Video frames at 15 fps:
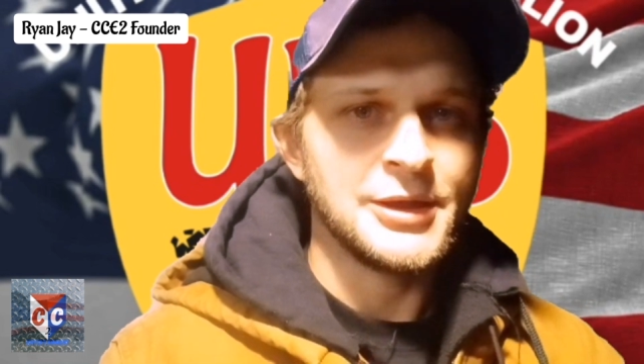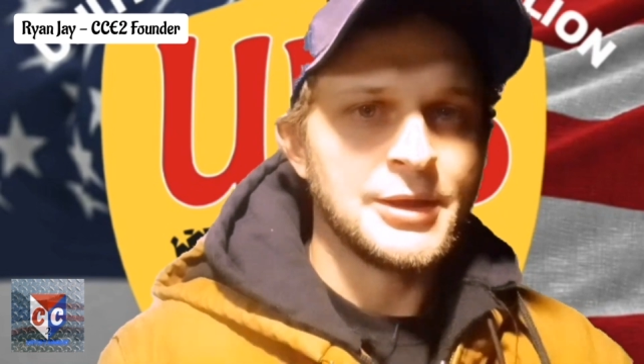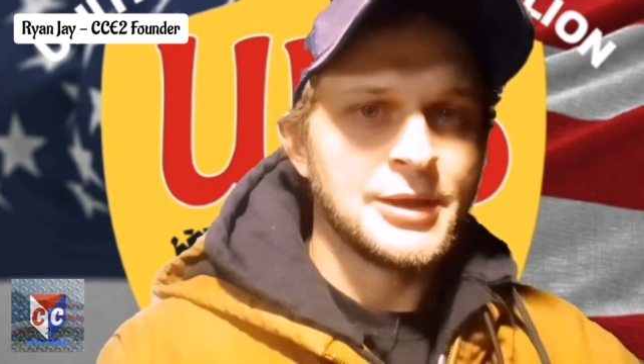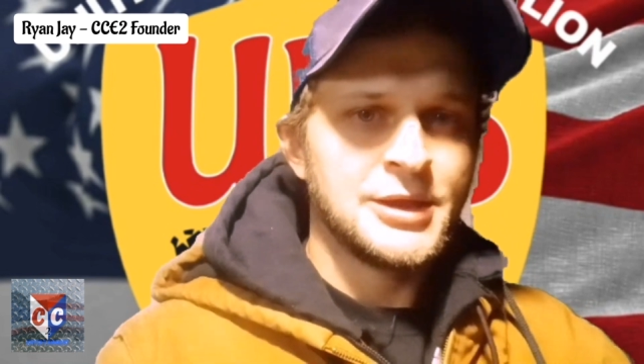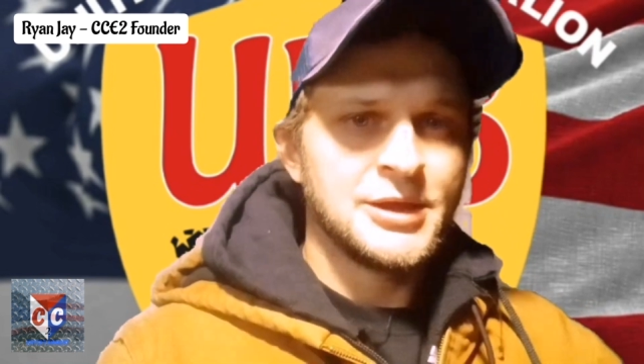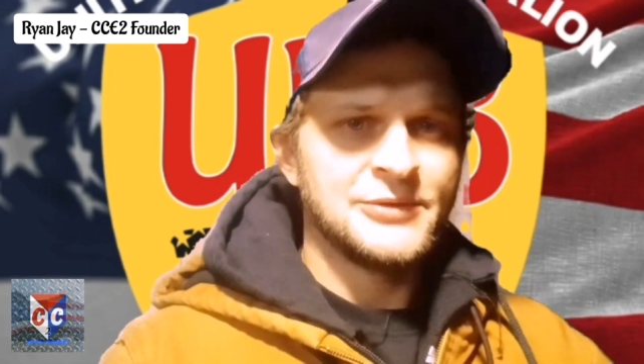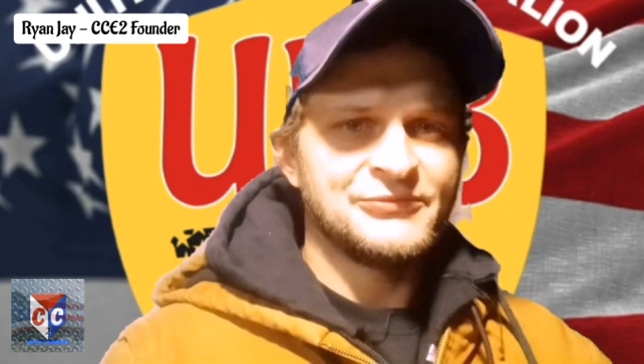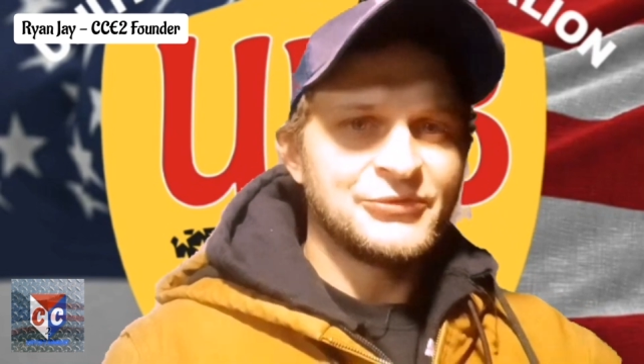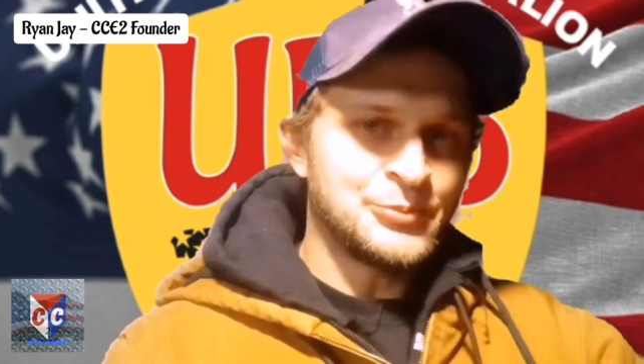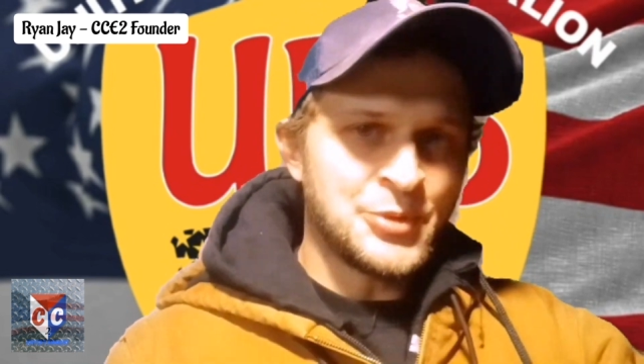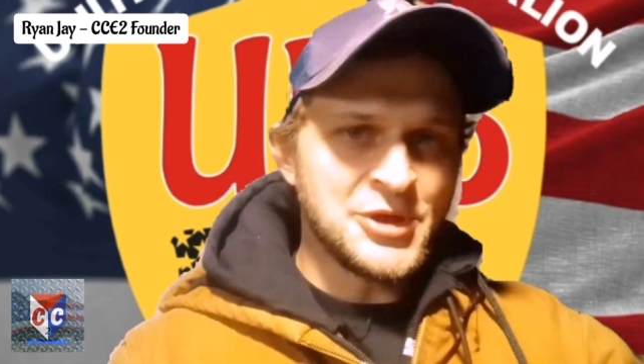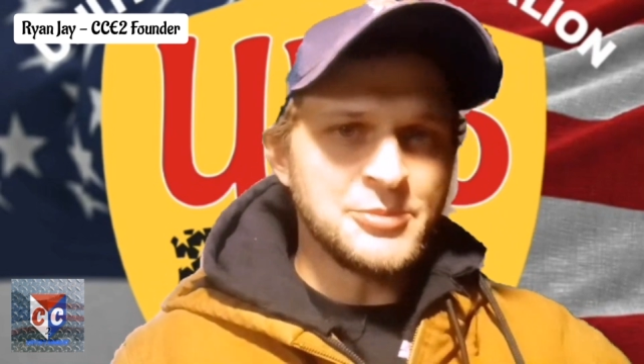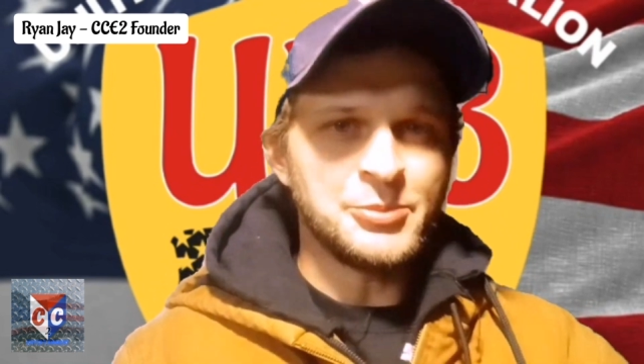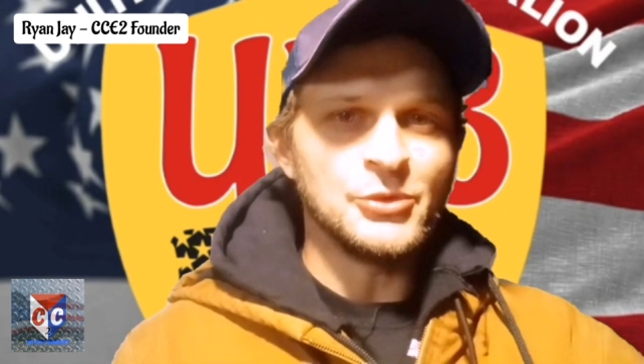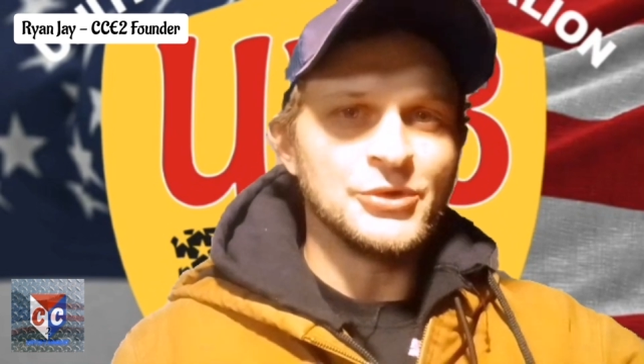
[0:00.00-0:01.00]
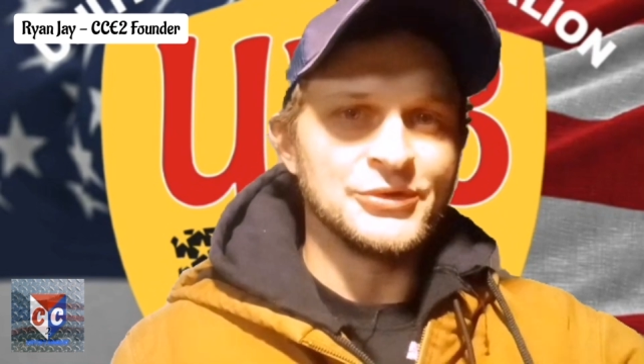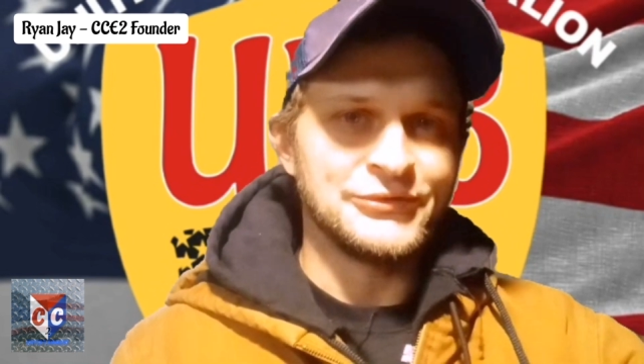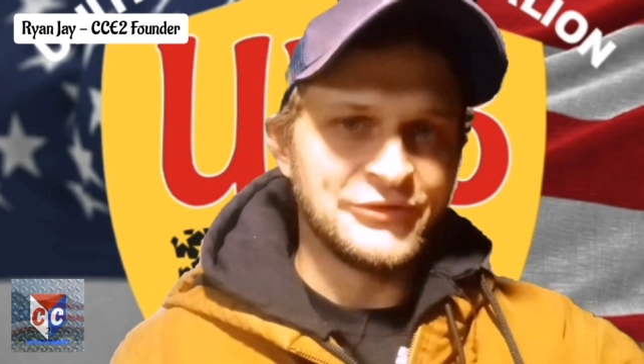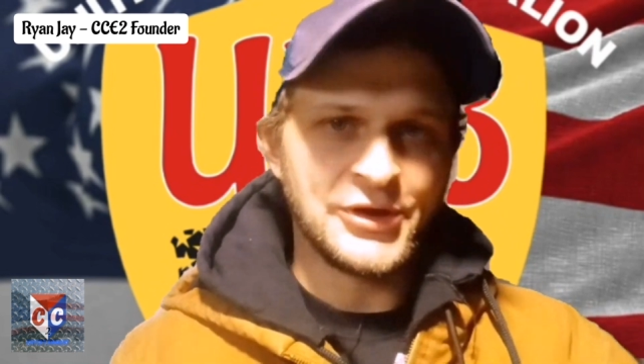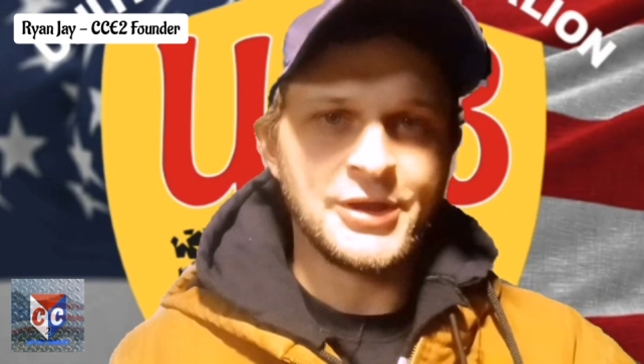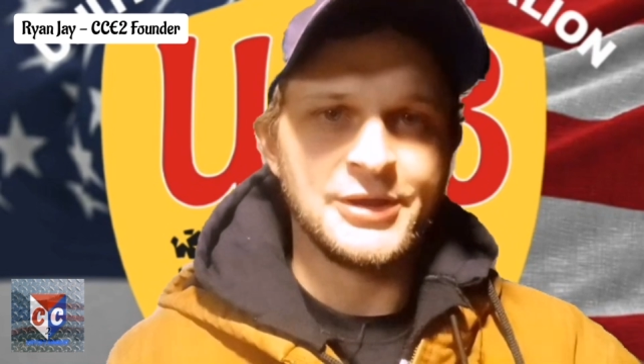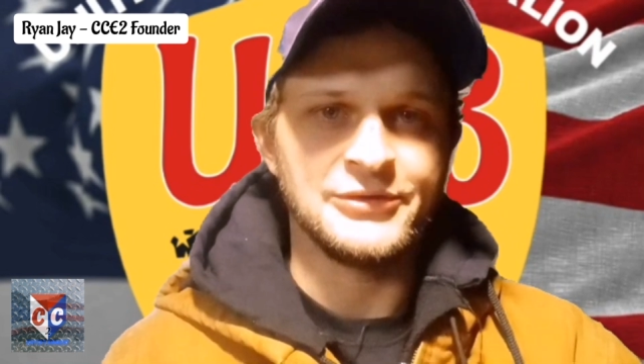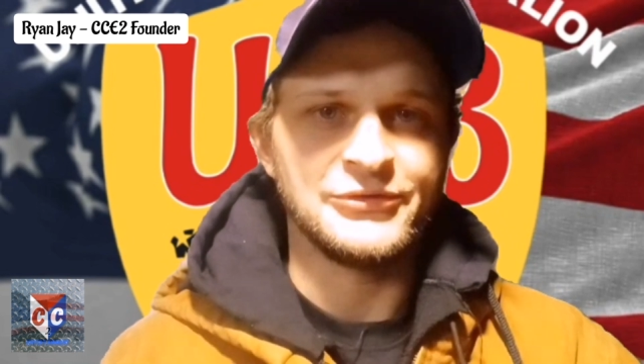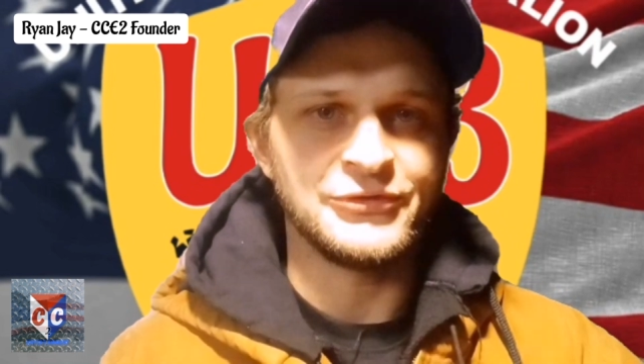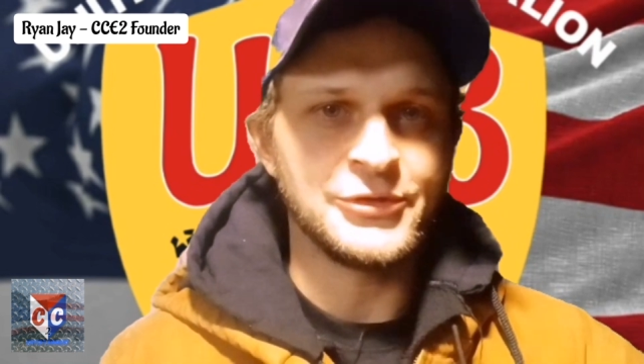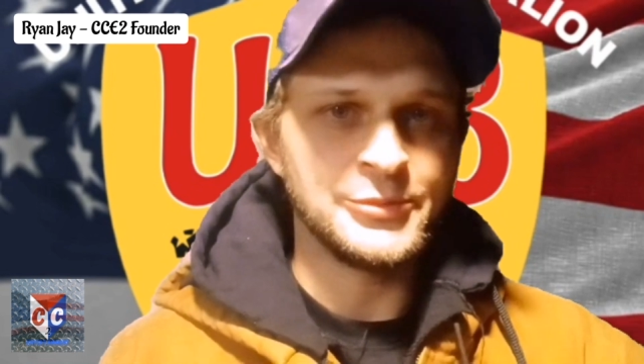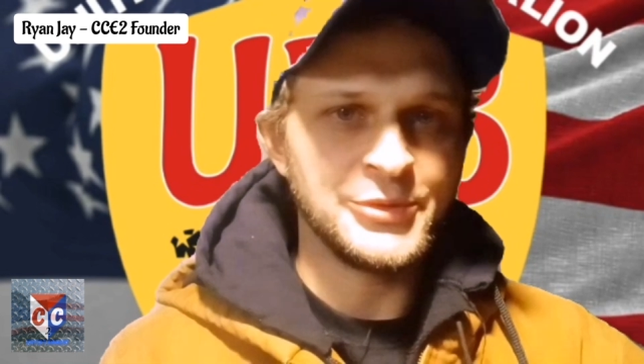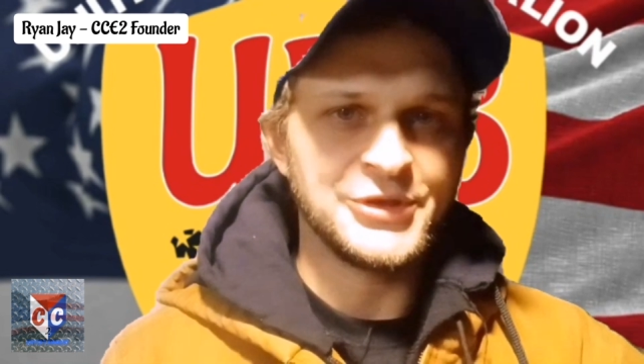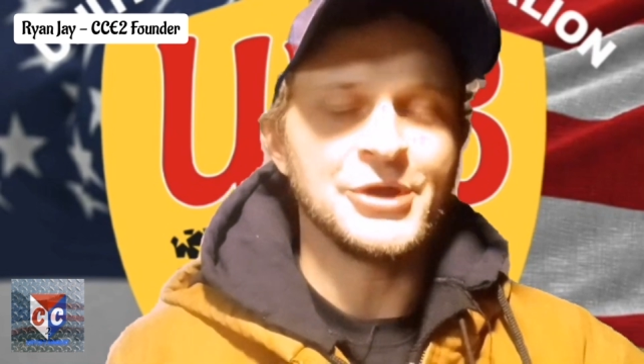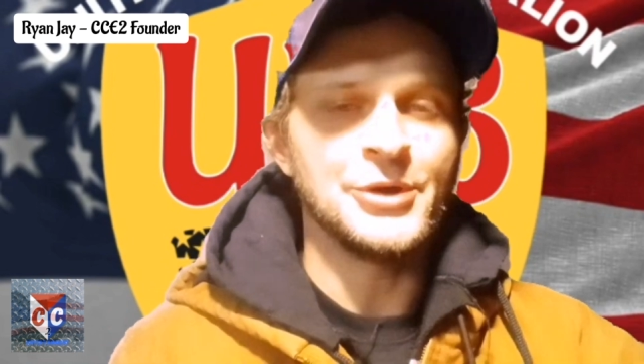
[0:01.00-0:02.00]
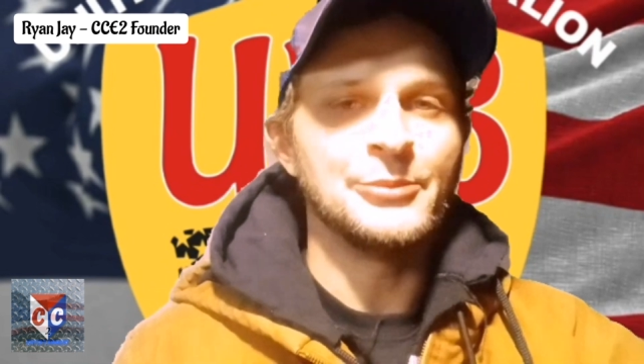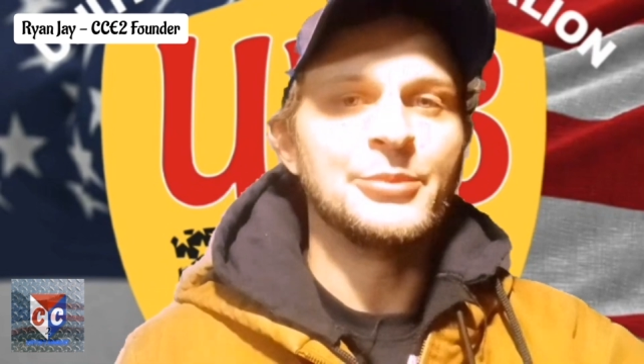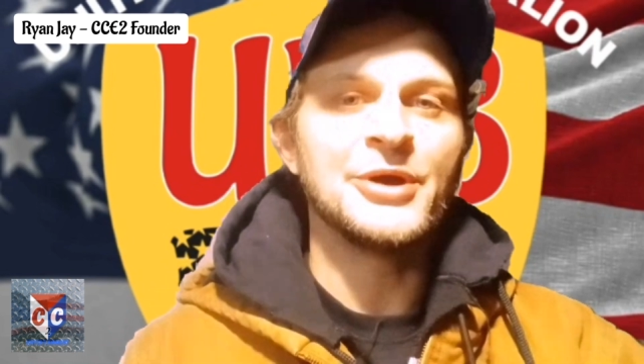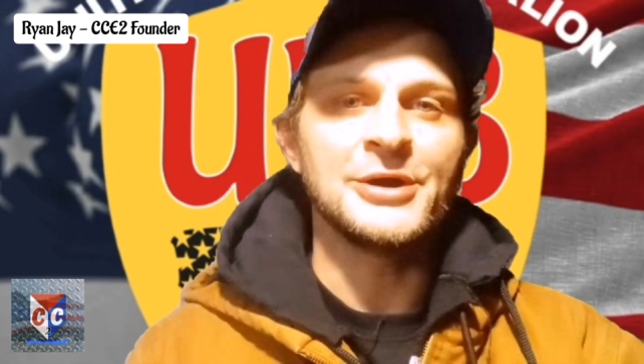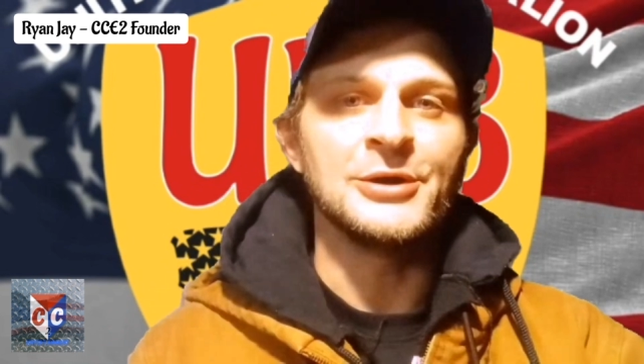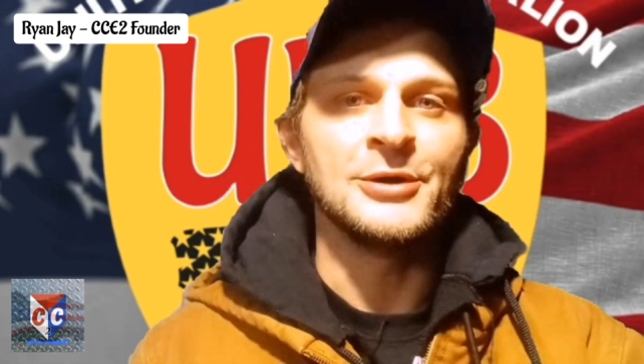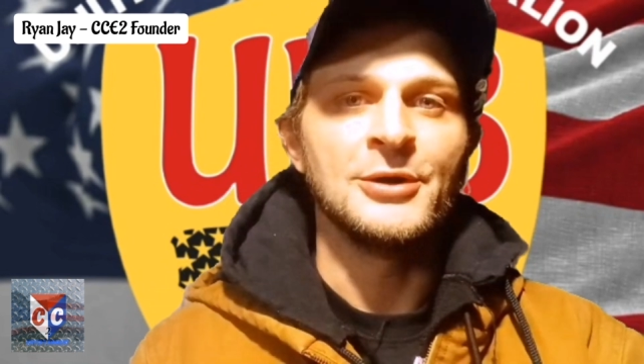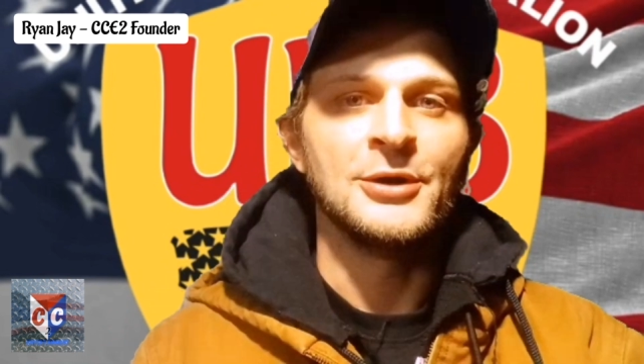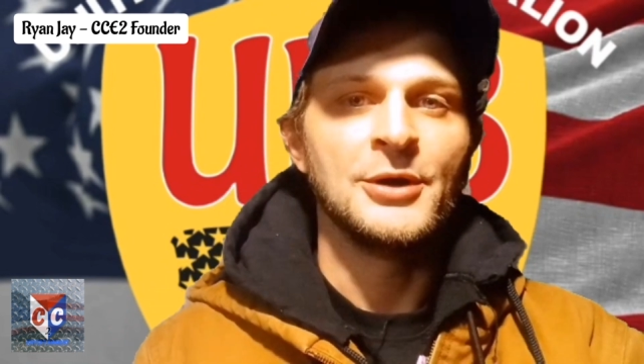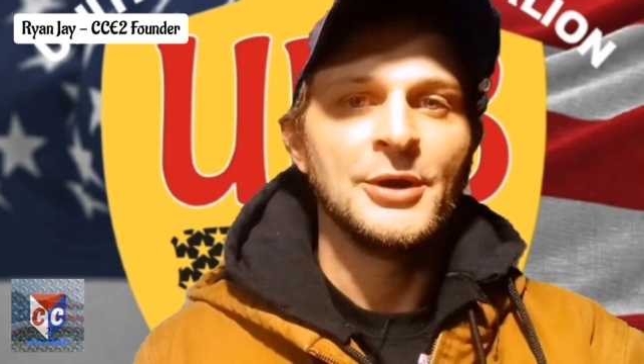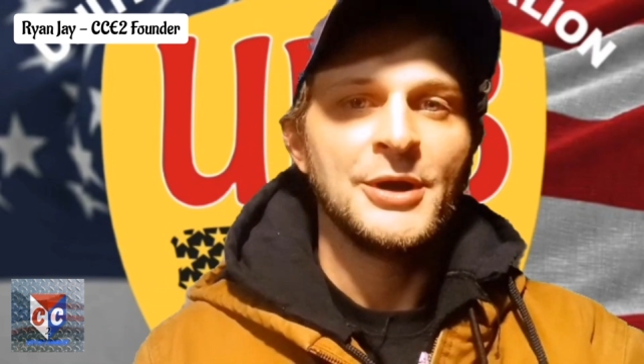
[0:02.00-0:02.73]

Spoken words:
it gives people a chance to become better.